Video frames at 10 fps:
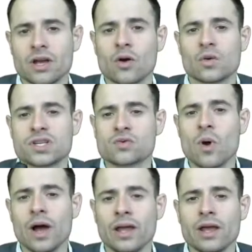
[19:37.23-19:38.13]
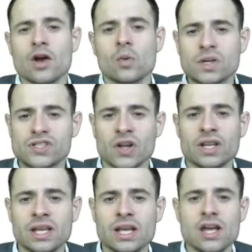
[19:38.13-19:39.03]
which is why we
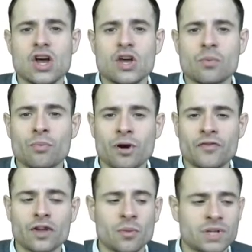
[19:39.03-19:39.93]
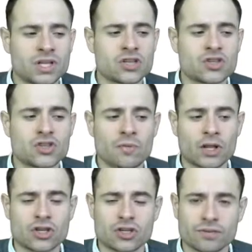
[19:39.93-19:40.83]
study perfect competition so
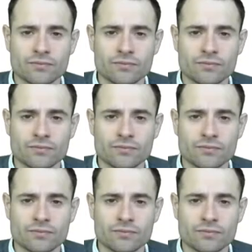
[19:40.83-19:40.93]
much.